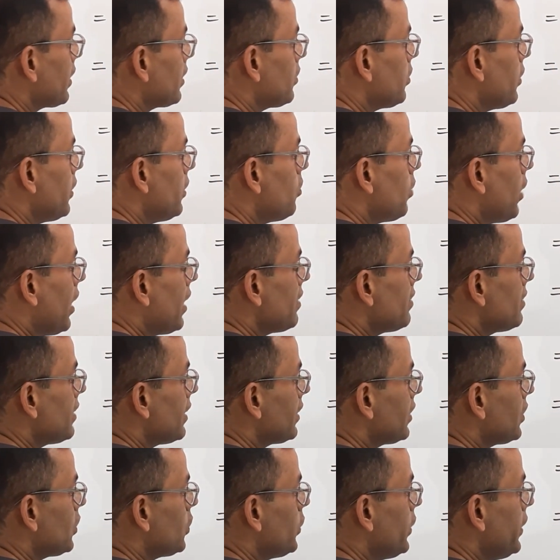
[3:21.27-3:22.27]
three ones
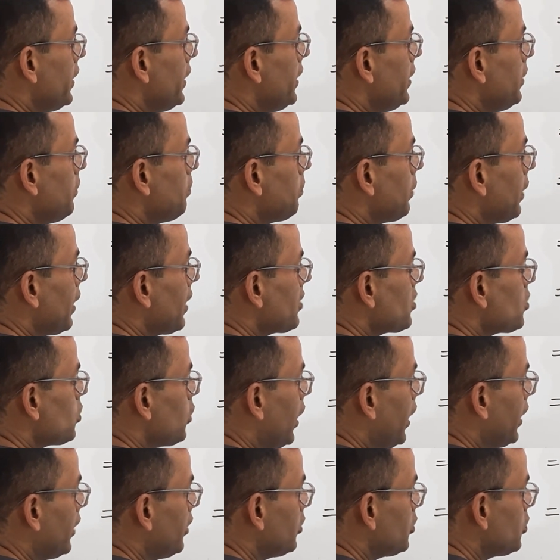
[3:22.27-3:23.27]
are three plus
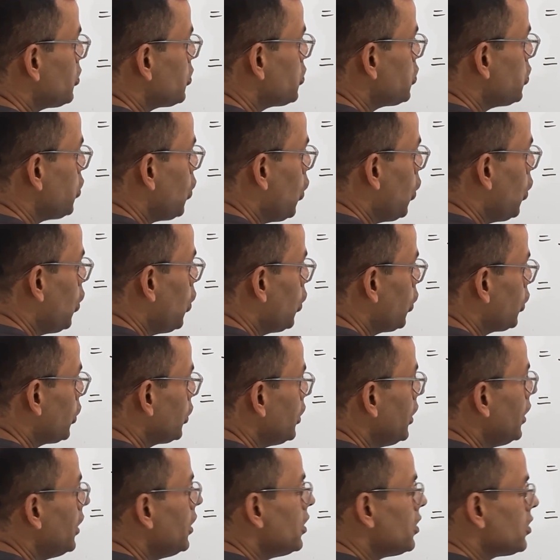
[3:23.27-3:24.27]
one, four,
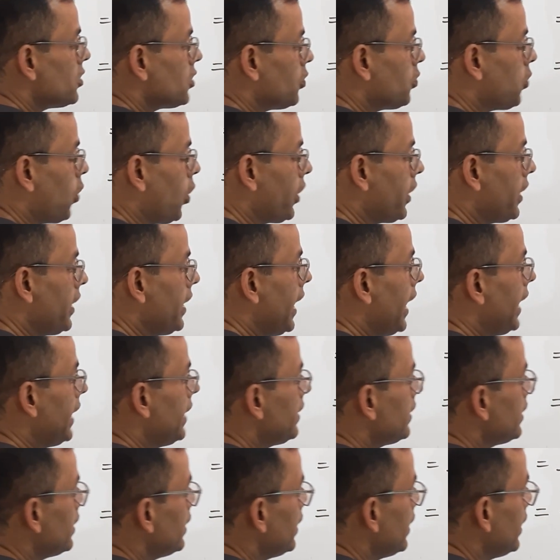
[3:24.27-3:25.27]
so
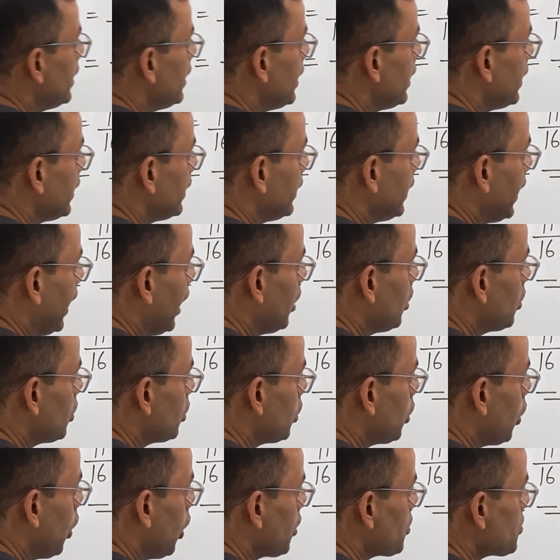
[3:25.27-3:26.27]
forty-eight. Now
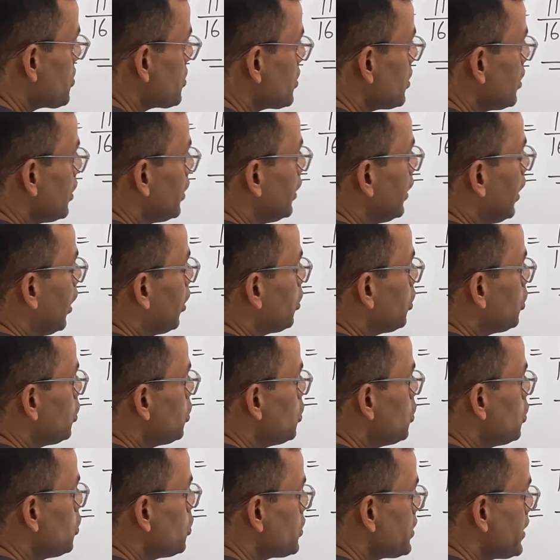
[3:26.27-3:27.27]
cross, now
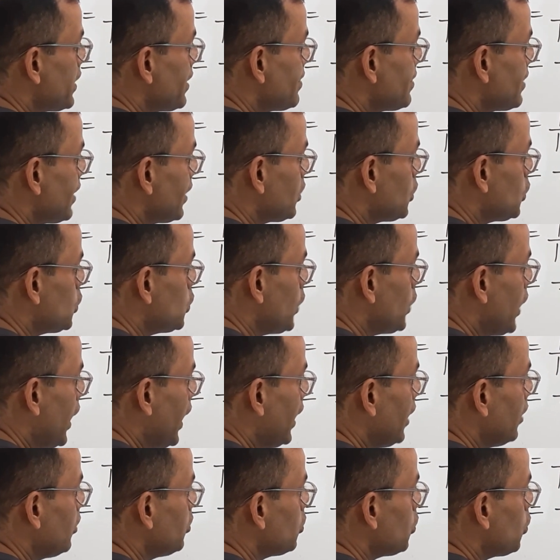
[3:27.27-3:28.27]
two sixes are
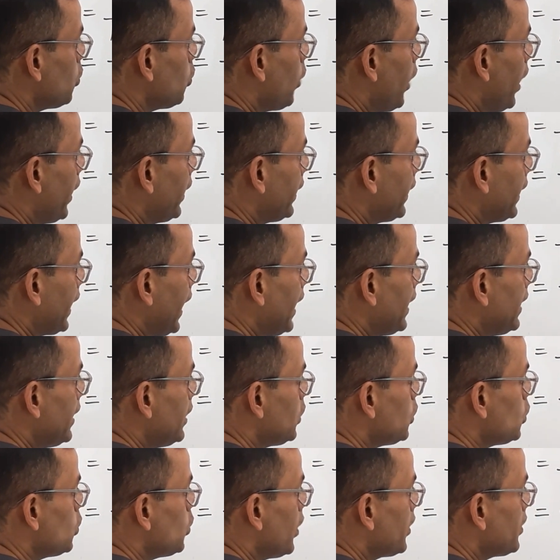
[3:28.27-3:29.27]
twelve, one
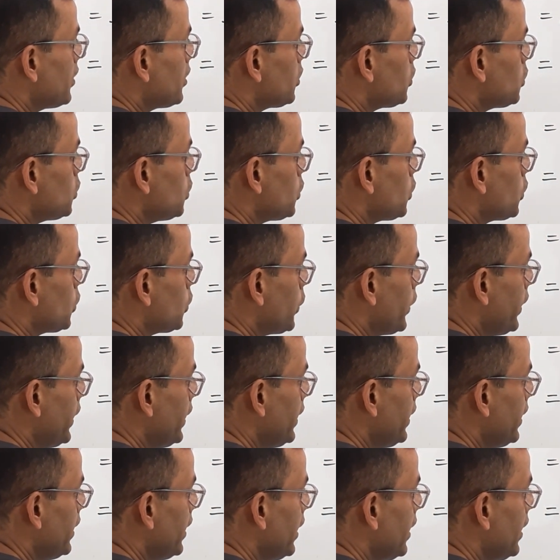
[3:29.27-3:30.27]
carry, two ones are two,
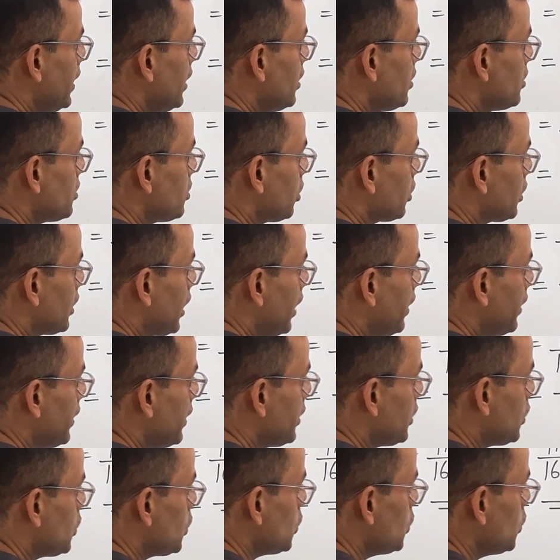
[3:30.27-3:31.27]
three, so
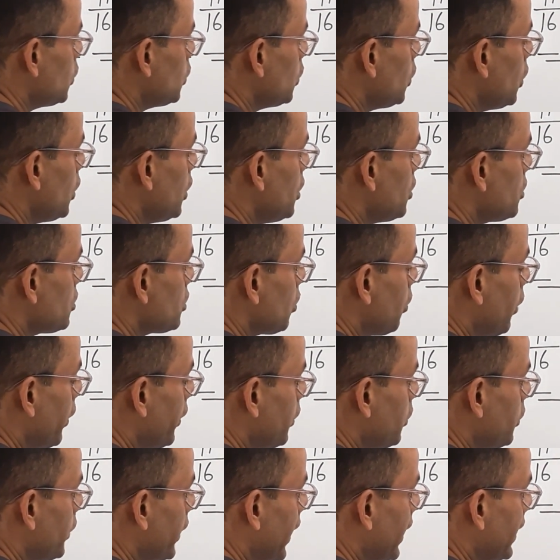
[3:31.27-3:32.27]
thirty-two. So
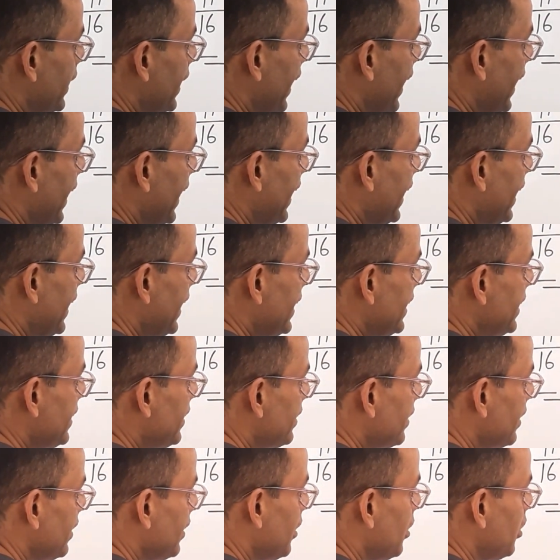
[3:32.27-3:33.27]
what you get?
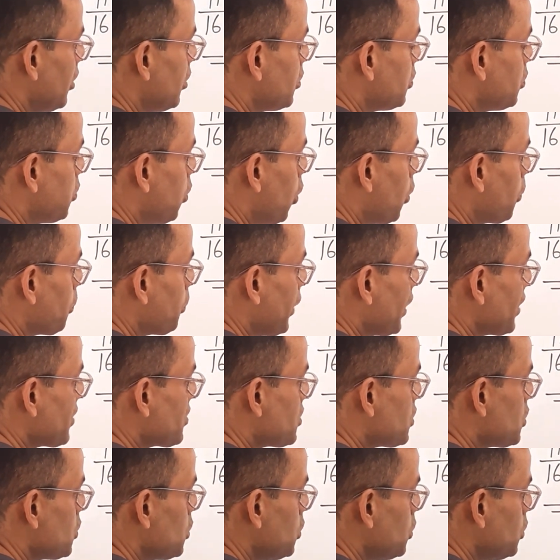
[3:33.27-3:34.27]
eight, four
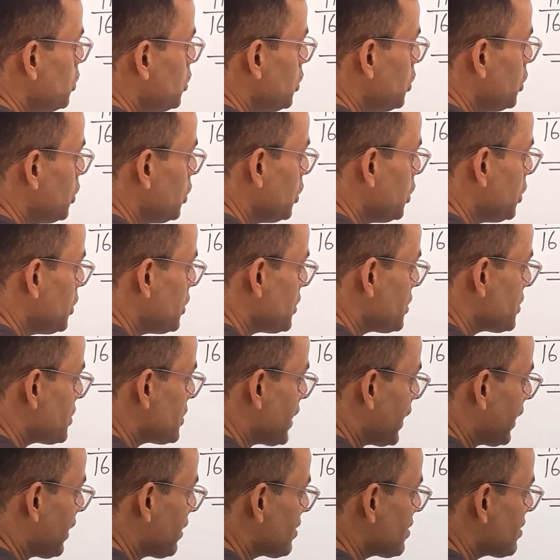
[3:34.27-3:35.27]
plus two,
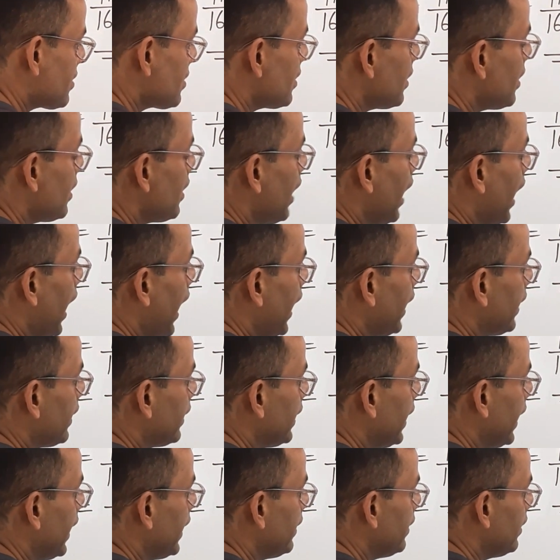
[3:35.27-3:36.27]
six,
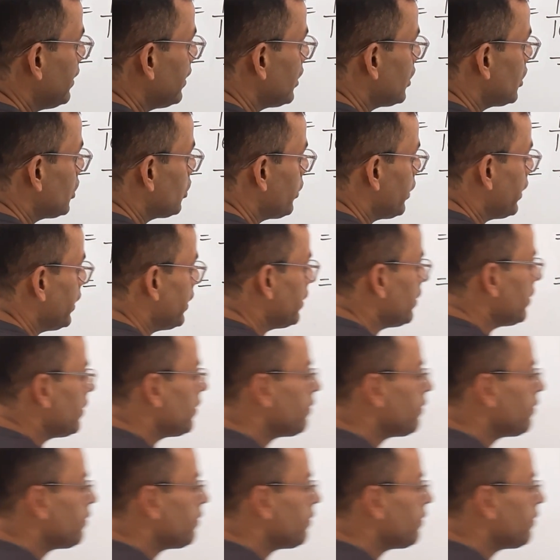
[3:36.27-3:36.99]
and then three.